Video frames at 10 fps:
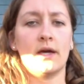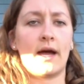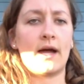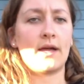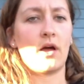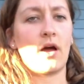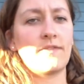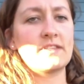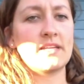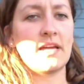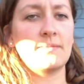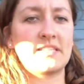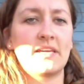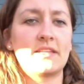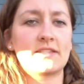Oftentimes,
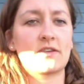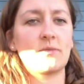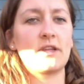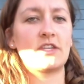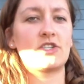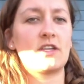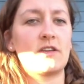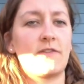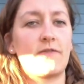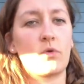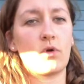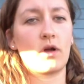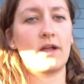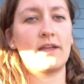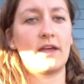discrimination
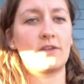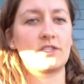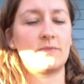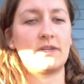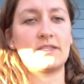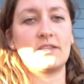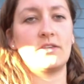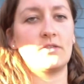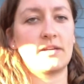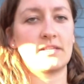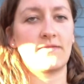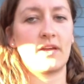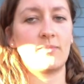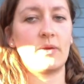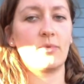for LGBTQ
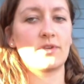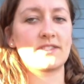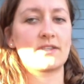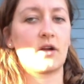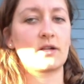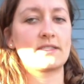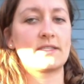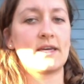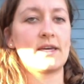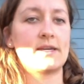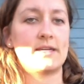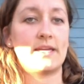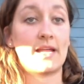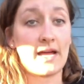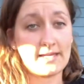identifying people starts
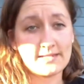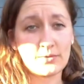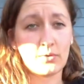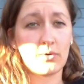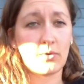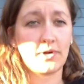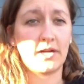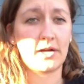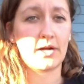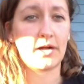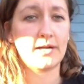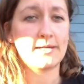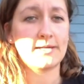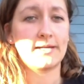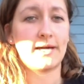in high school or younger.
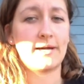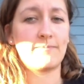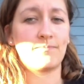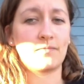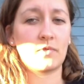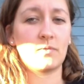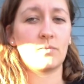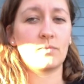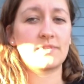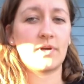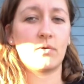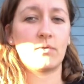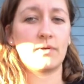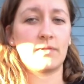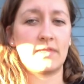
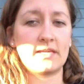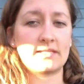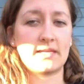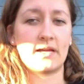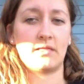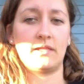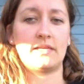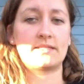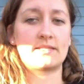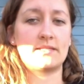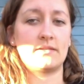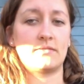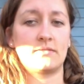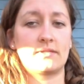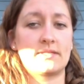So this leads
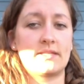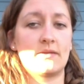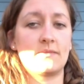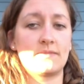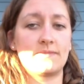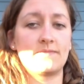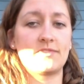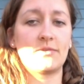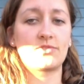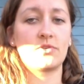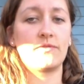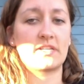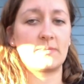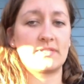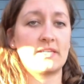to some social
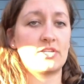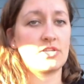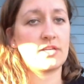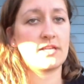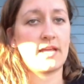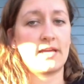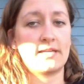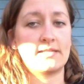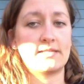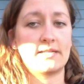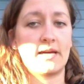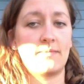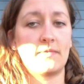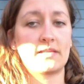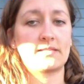victimization and
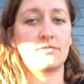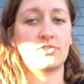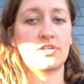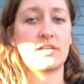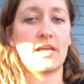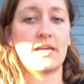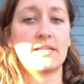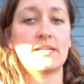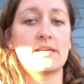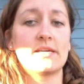exclusion, and